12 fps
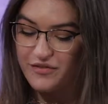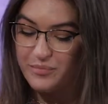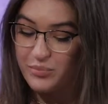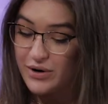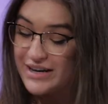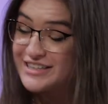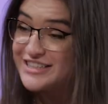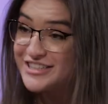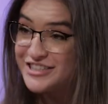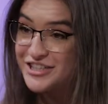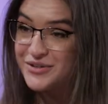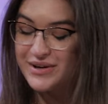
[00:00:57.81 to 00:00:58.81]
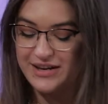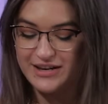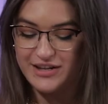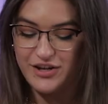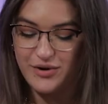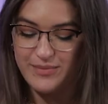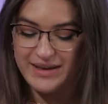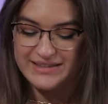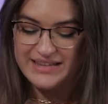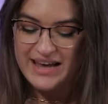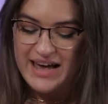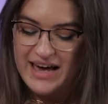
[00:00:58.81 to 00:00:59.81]
of brain tissue in humans
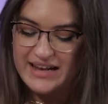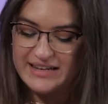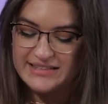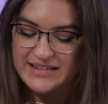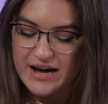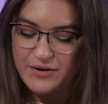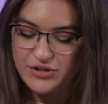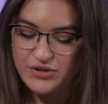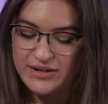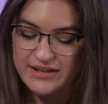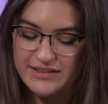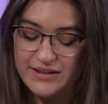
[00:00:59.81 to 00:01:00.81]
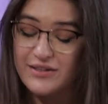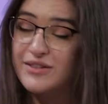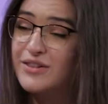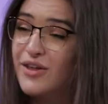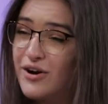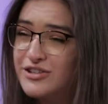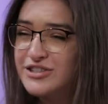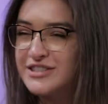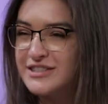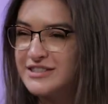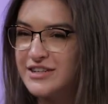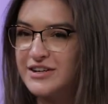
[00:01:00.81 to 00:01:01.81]
and has now treated the
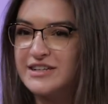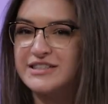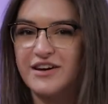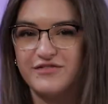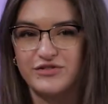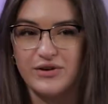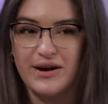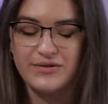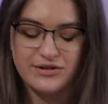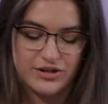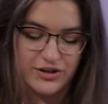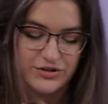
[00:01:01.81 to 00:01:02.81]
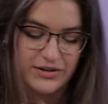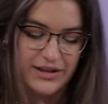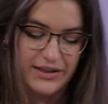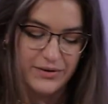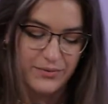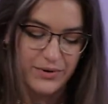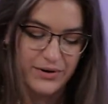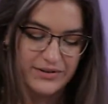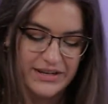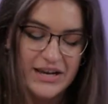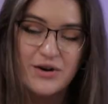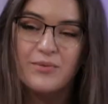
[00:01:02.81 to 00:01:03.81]
largest series of drowned children in the world
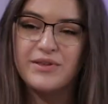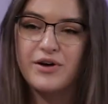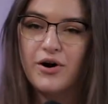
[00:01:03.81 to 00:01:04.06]
with